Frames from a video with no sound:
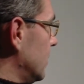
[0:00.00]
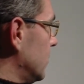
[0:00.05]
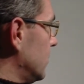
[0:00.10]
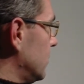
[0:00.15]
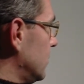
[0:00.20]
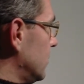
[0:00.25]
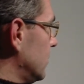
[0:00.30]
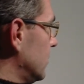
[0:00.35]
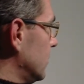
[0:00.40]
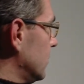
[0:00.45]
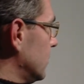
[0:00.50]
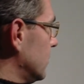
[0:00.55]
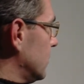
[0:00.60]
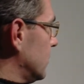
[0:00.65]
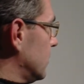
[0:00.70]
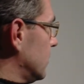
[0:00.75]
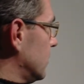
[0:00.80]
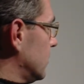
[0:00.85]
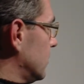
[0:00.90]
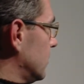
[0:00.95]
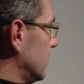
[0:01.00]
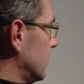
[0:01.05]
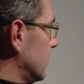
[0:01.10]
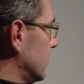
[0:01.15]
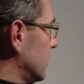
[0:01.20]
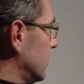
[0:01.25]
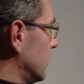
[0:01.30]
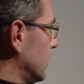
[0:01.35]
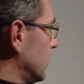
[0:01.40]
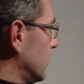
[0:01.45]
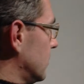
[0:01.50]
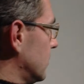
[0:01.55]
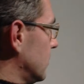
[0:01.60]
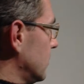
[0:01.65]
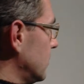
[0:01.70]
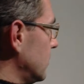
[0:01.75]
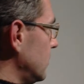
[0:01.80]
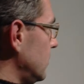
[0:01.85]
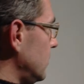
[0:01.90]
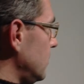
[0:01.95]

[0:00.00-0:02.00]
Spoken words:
(silent)